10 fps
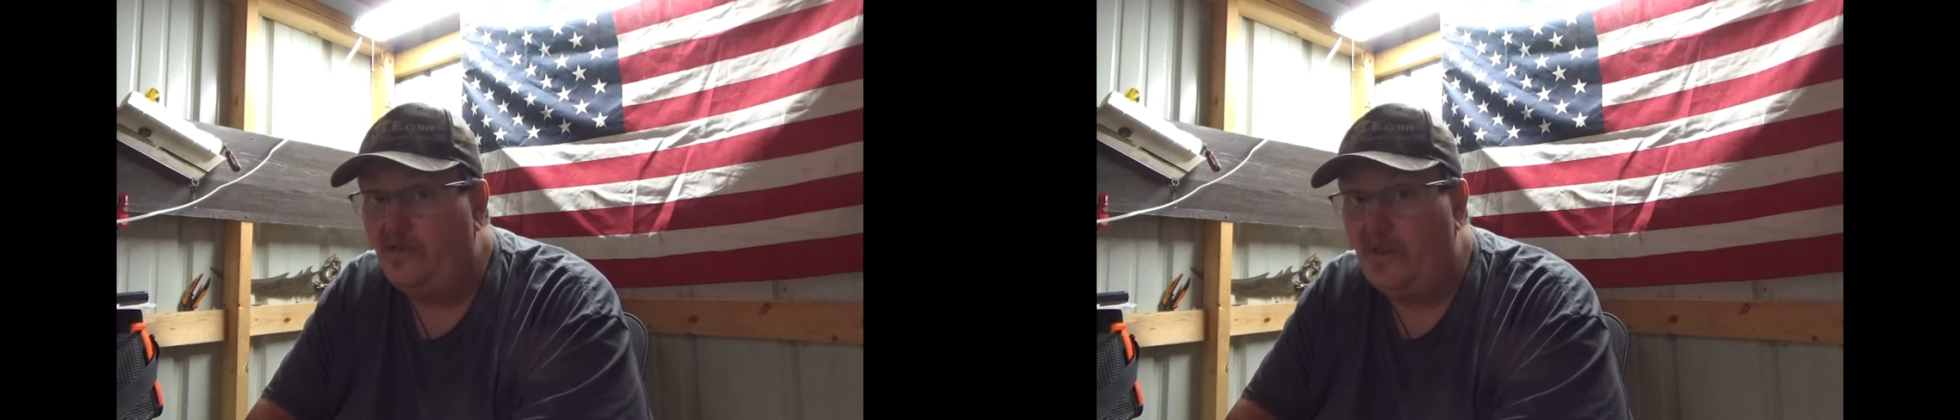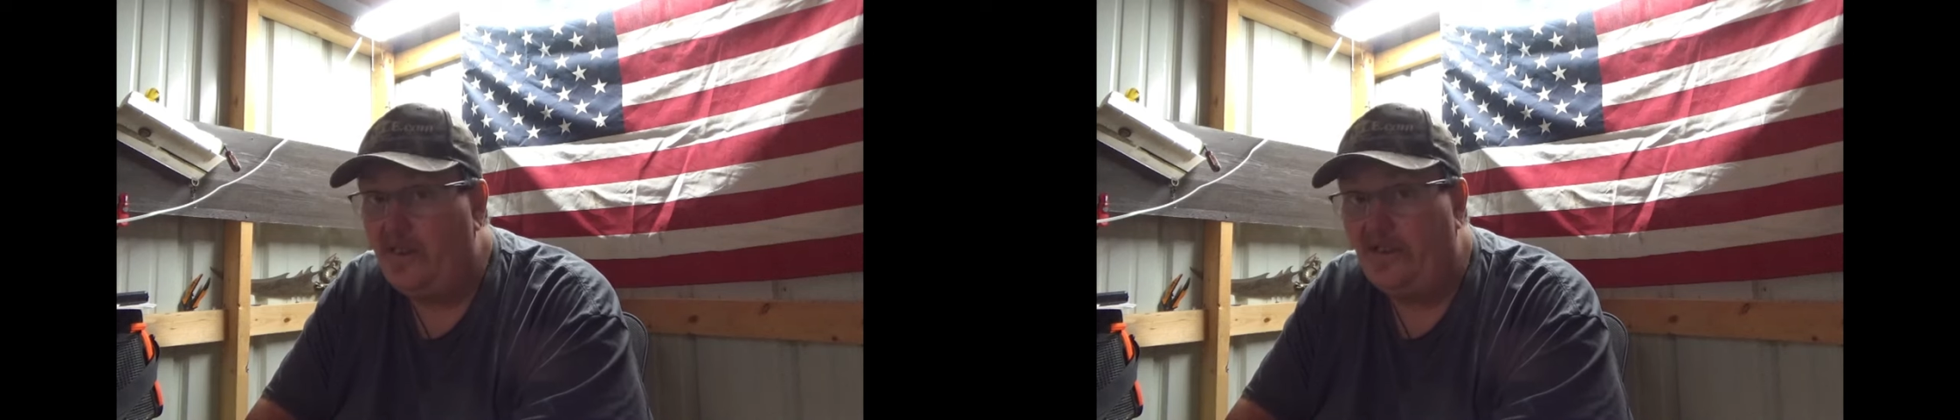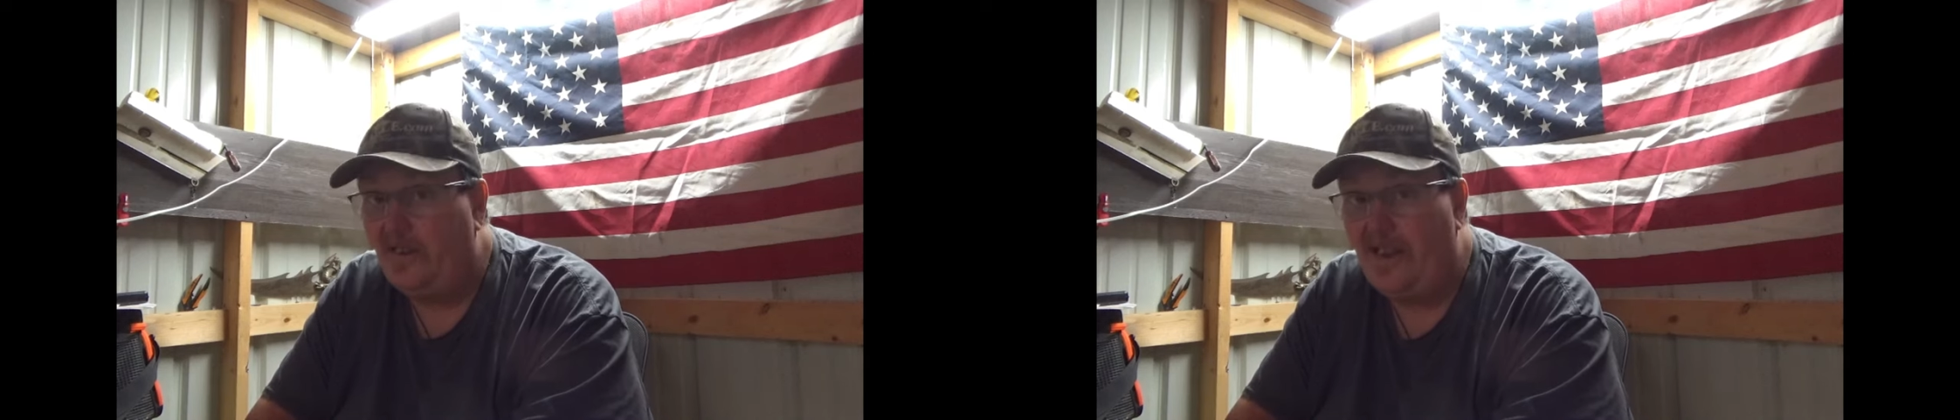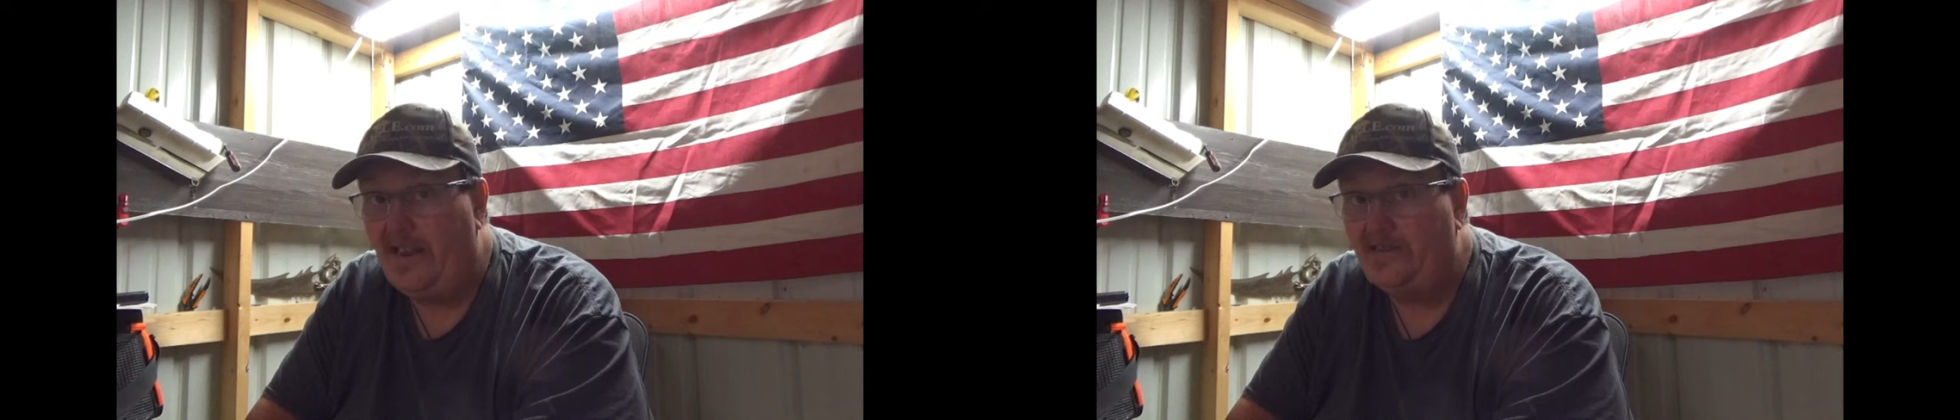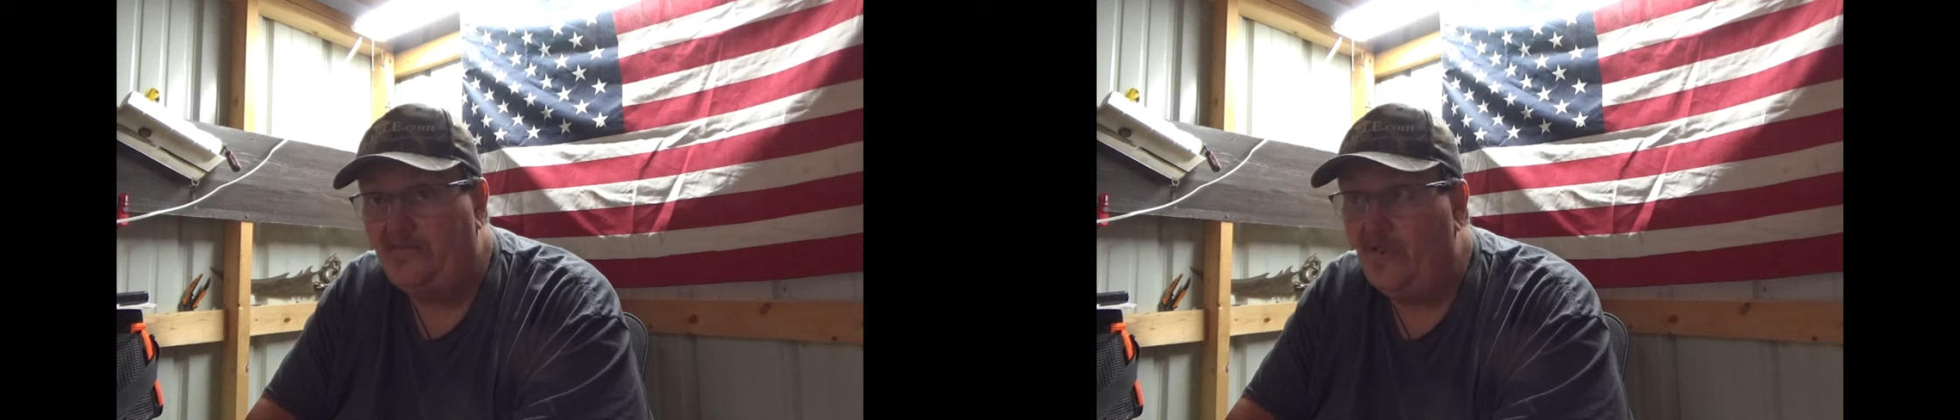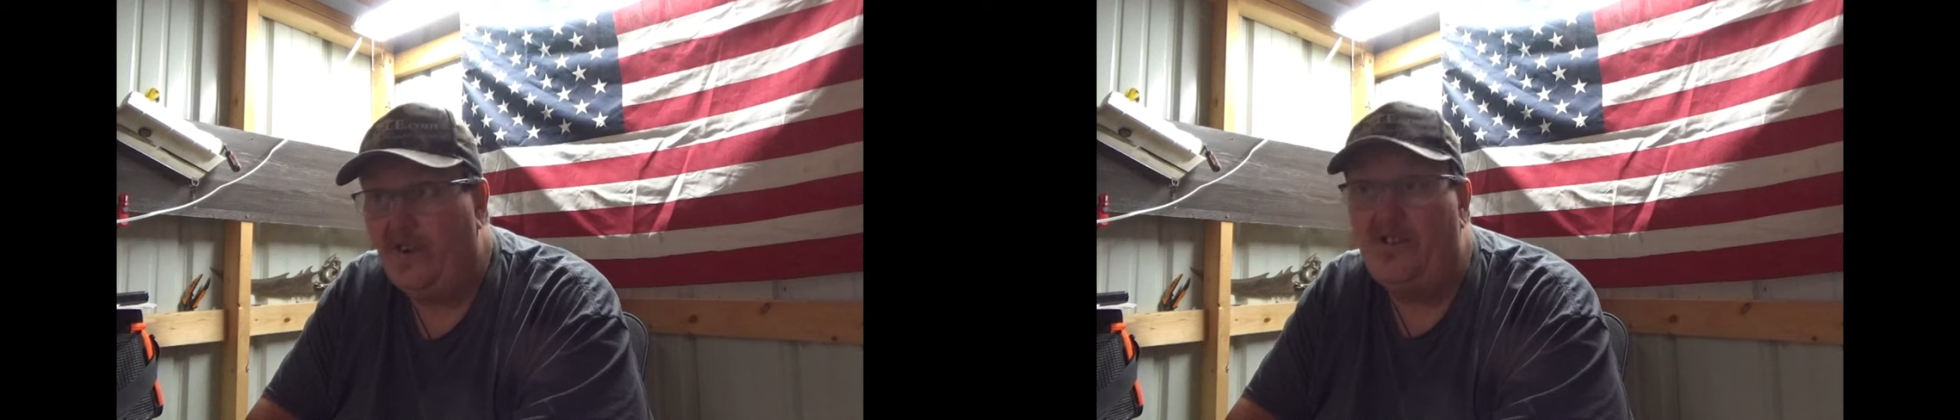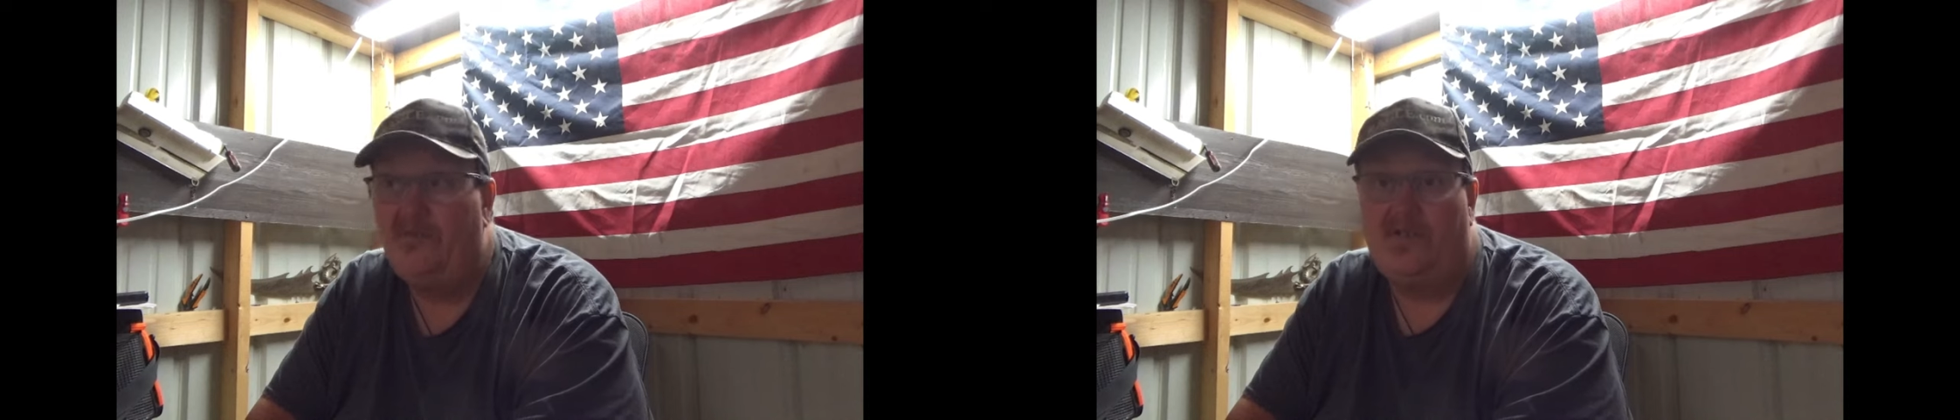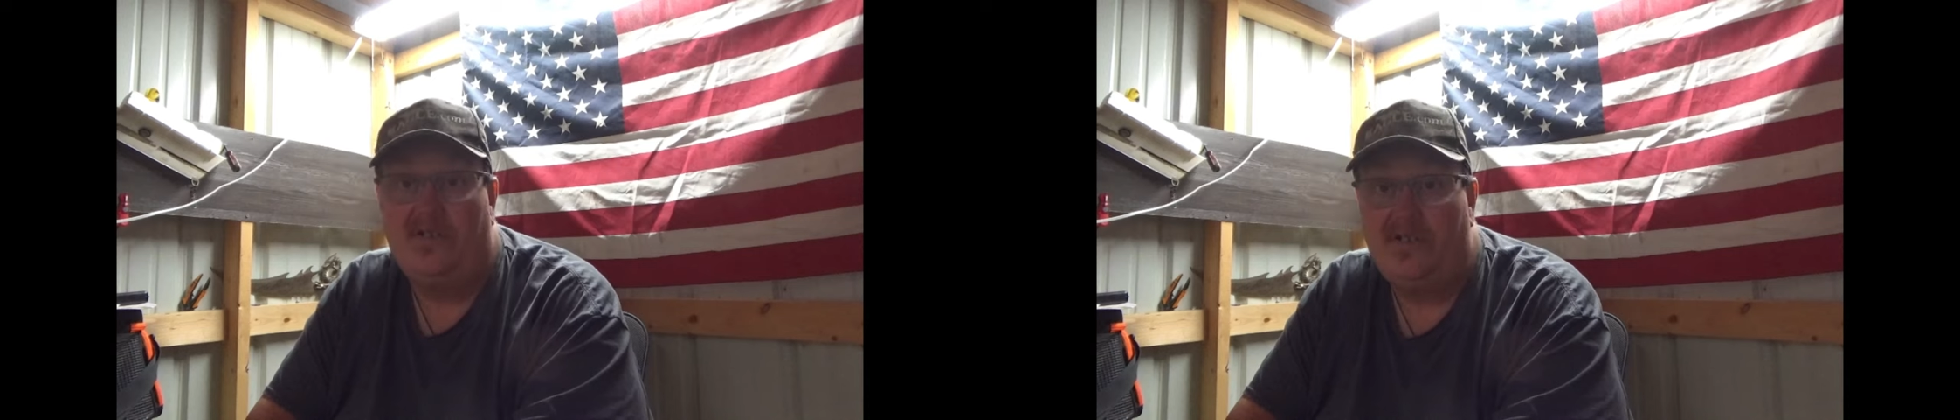made to last
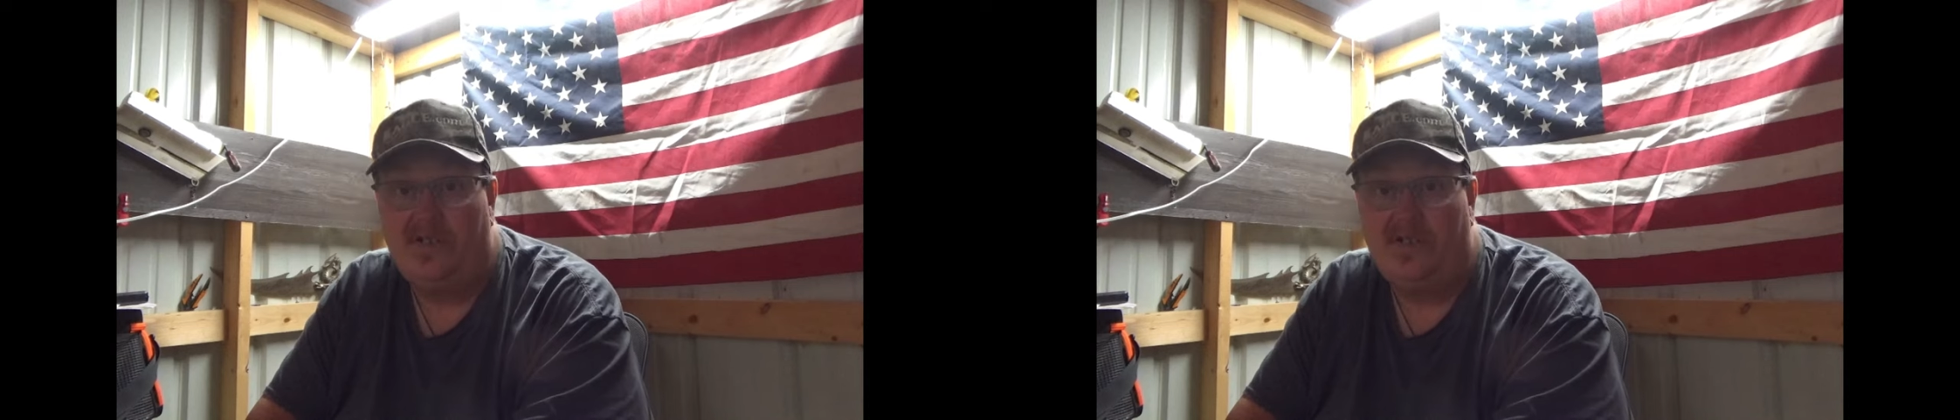forever